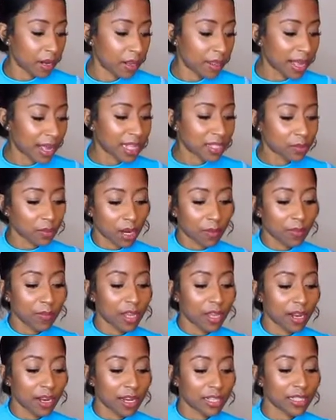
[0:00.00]
And that's what I'm
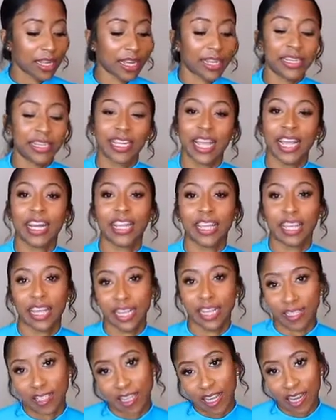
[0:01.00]
getting. It's like dating
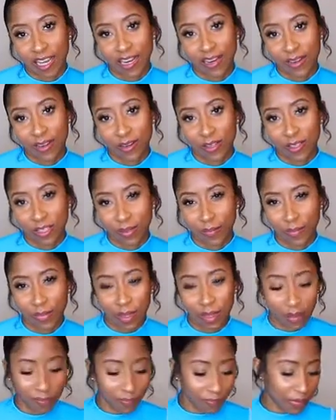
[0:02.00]
anxiety or
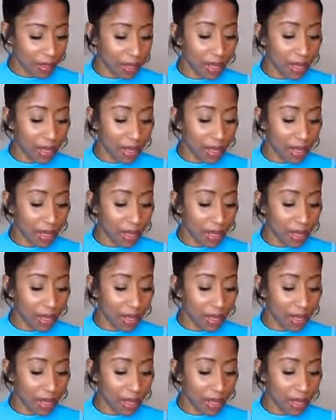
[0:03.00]
something.